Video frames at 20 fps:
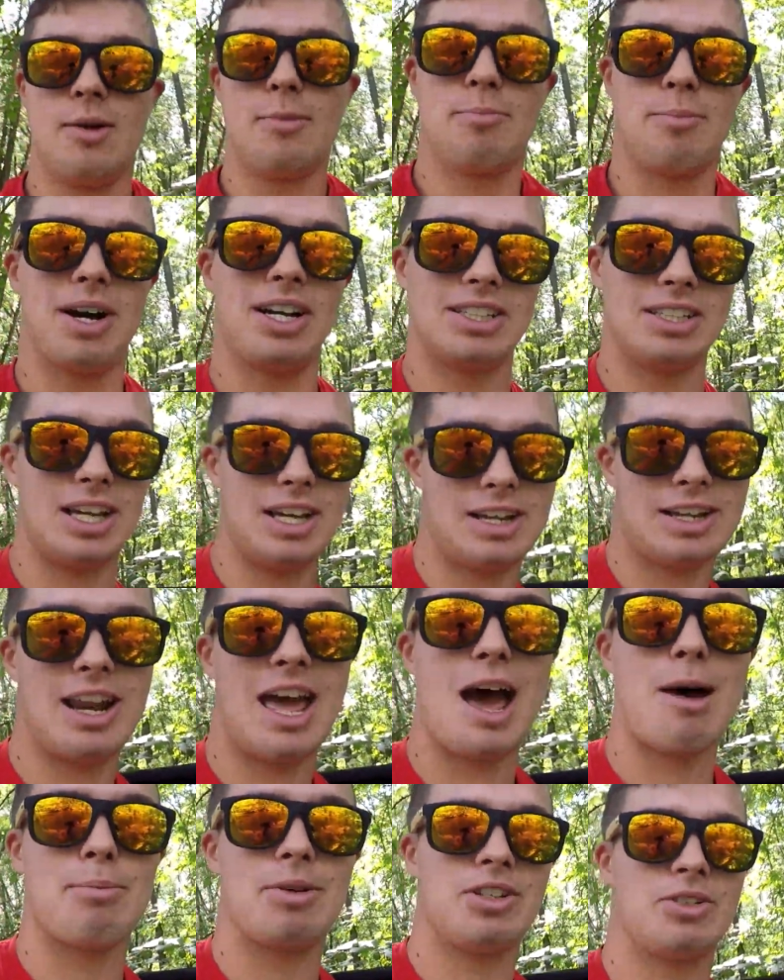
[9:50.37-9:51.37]
Might take a
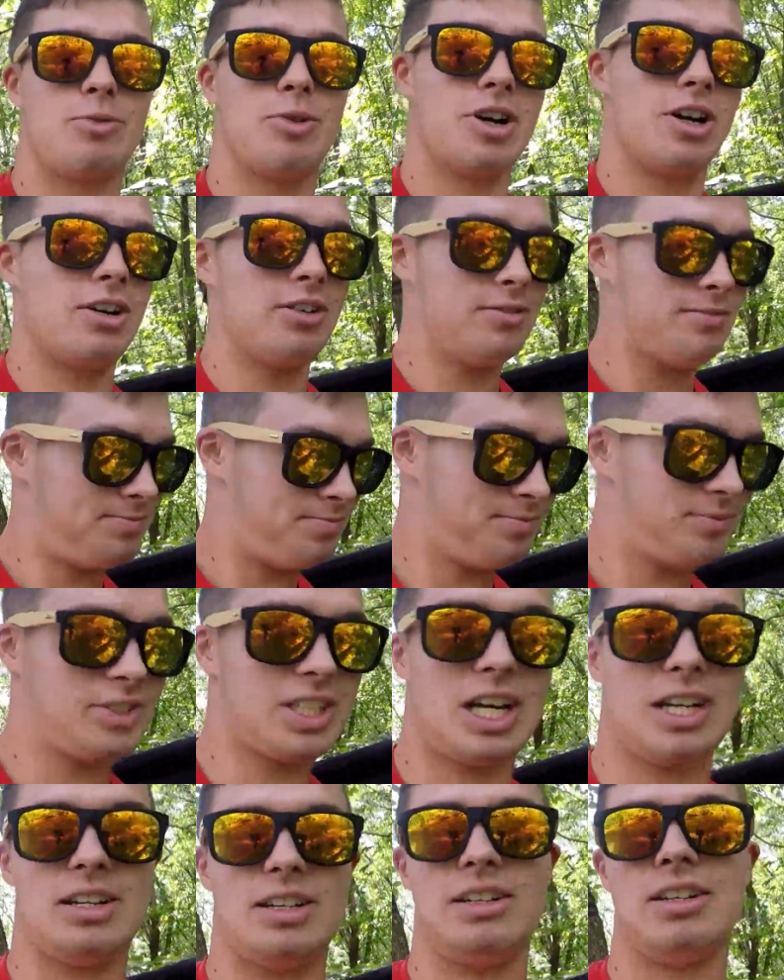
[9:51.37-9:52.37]
nap as well.
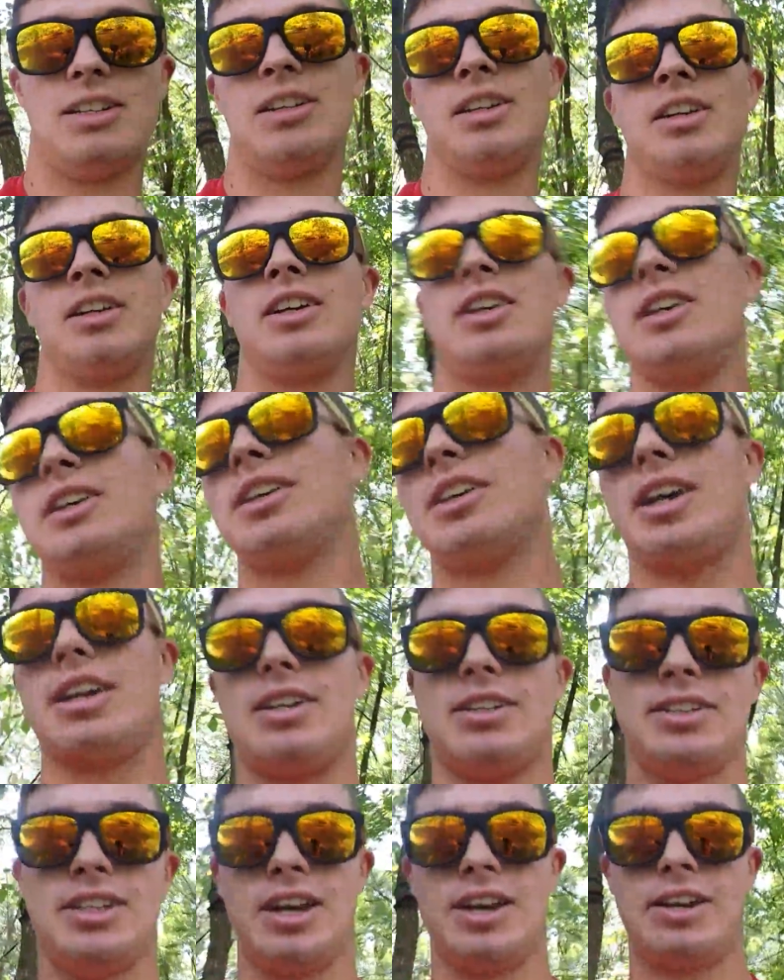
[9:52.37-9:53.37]
Kind of kind
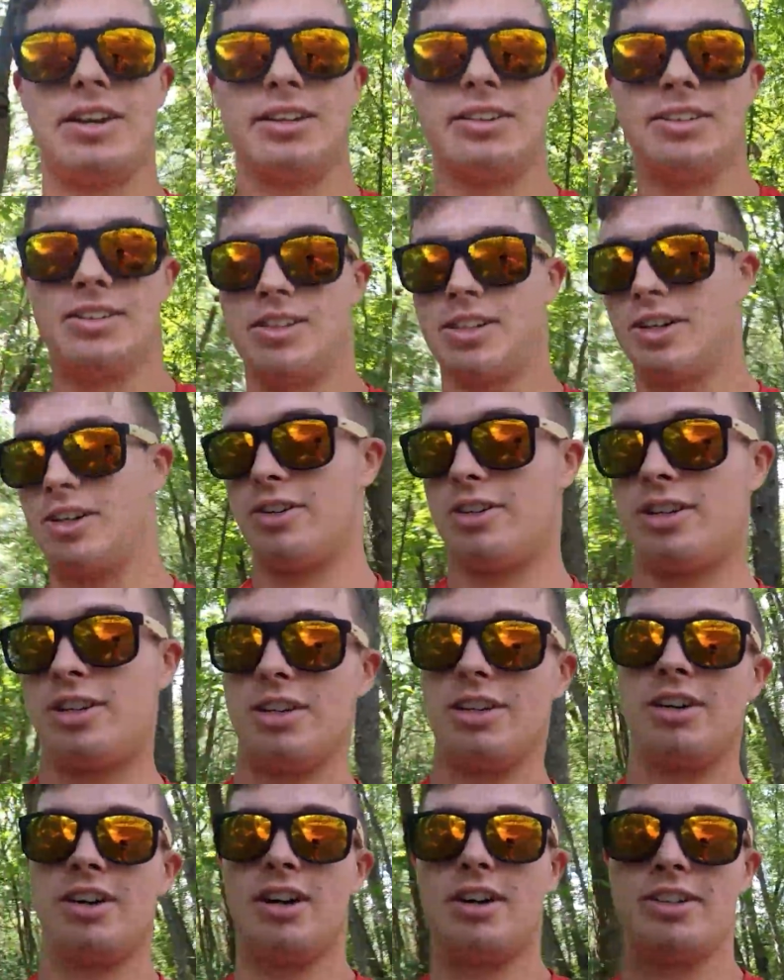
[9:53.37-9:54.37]
of tired, so
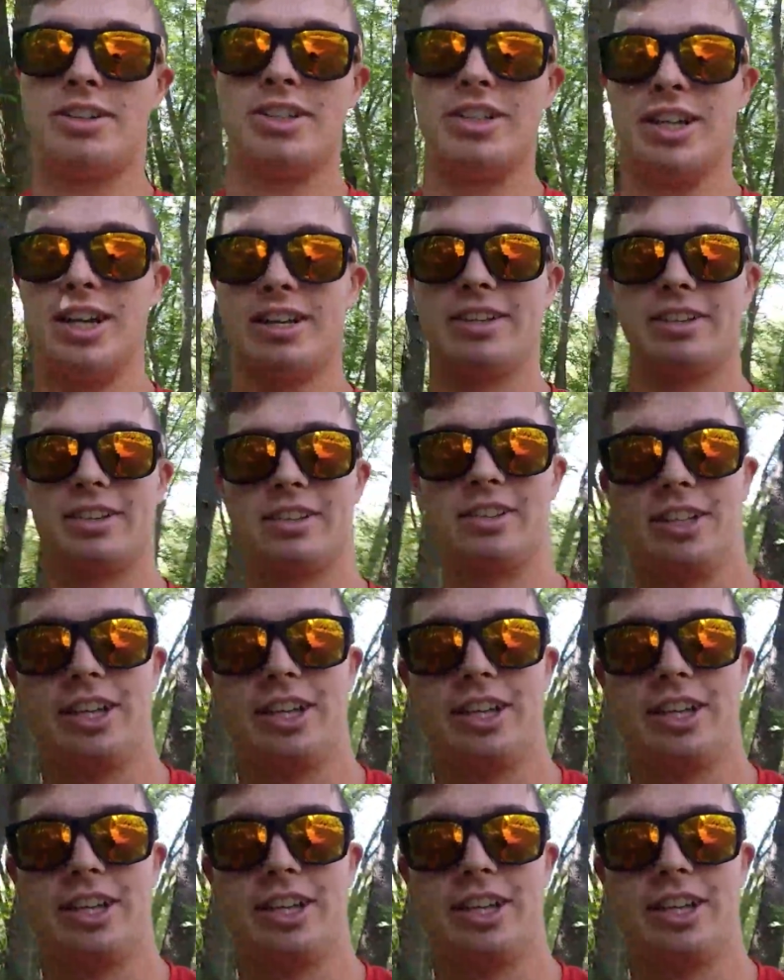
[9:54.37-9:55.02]
I'll see you guys a little